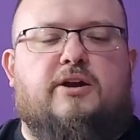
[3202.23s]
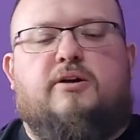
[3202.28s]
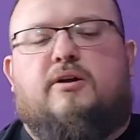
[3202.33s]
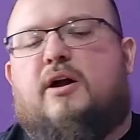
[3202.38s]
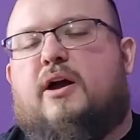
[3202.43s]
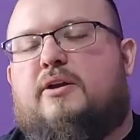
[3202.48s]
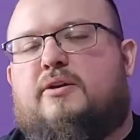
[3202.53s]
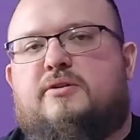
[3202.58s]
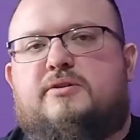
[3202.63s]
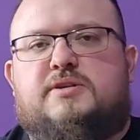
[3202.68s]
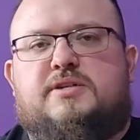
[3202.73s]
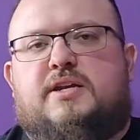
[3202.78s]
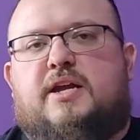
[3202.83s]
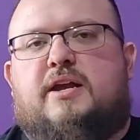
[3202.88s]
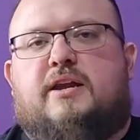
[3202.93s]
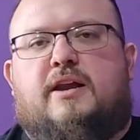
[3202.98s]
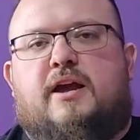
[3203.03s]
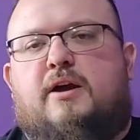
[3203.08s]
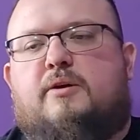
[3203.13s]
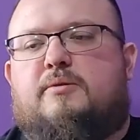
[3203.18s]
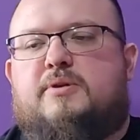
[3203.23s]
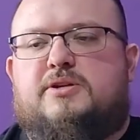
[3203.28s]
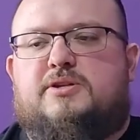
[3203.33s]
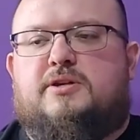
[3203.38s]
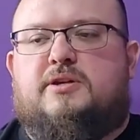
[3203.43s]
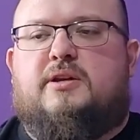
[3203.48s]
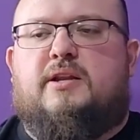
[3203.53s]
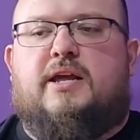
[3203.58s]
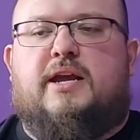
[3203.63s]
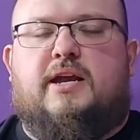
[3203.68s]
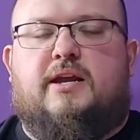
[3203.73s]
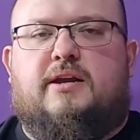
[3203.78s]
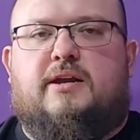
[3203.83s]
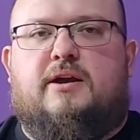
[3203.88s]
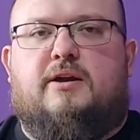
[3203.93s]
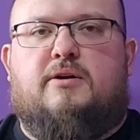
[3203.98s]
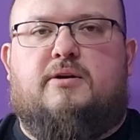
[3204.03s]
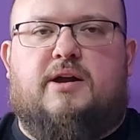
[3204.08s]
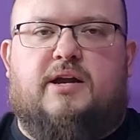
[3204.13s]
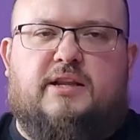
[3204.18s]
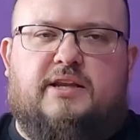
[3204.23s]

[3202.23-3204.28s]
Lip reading: or understand how we should lay it out,